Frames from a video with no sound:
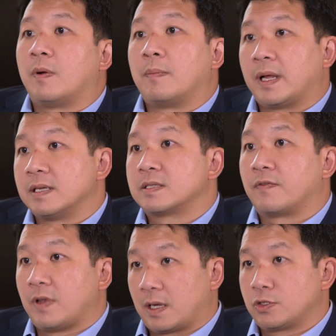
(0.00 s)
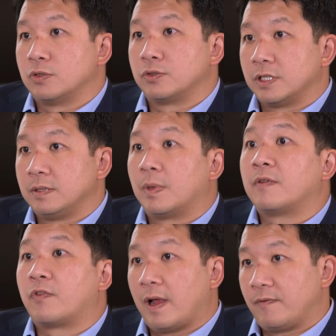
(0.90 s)
for mothers of young children,
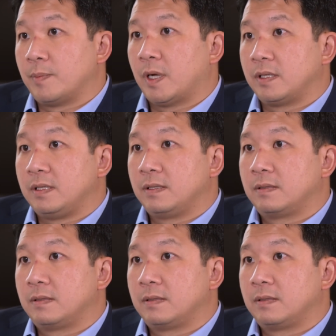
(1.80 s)
but for everybody.